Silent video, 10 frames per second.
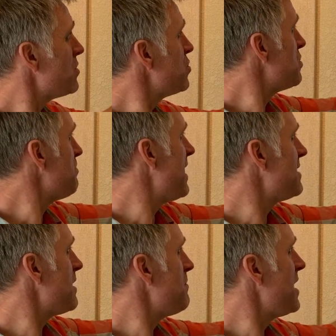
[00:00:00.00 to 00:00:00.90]
sus
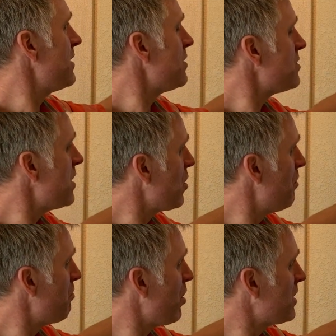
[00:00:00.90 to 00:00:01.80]
pensamientos y
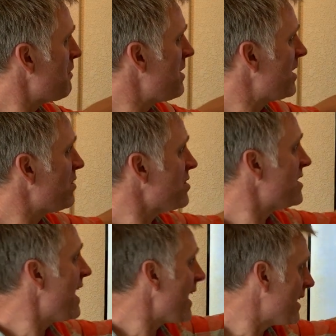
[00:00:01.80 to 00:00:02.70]
comportamientos
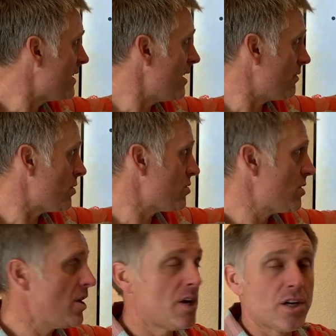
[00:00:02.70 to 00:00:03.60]
negativos.
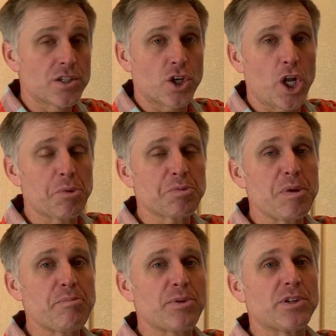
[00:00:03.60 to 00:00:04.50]
So it helps
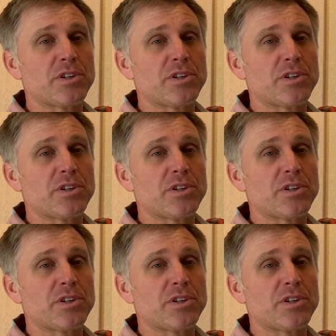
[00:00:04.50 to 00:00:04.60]
people